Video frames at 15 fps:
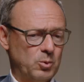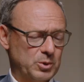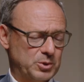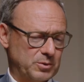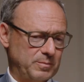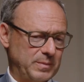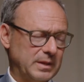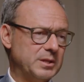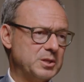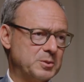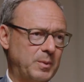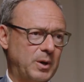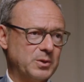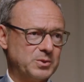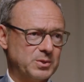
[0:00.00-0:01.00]
which were mainly
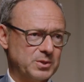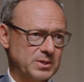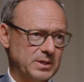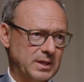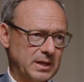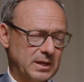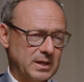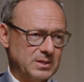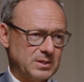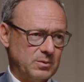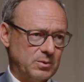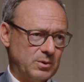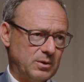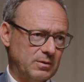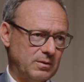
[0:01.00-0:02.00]
sponsors. In that case, they
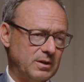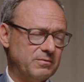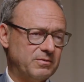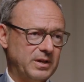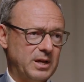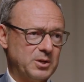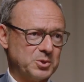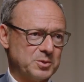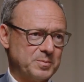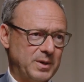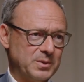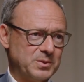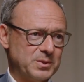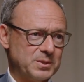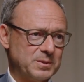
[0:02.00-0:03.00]
were all financial
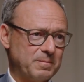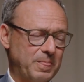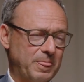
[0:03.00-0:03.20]
sponsors.